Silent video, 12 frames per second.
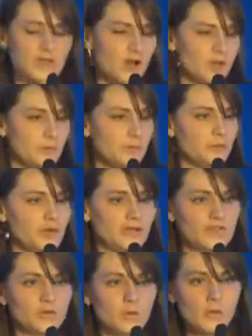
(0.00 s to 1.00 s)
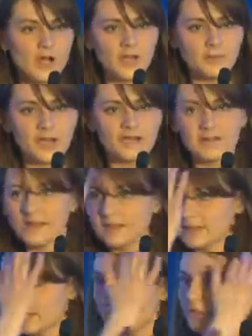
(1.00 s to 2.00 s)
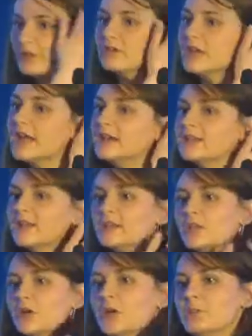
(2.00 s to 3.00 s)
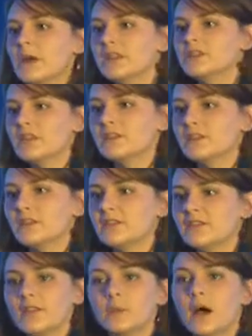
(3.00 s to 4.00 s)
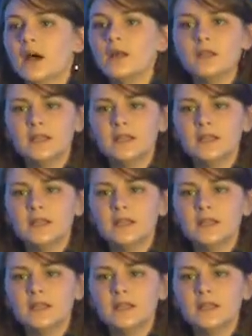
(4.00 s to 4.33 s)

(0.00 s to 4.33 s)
I'm in Bristol, why am I seeing something related to a Manchester cinema?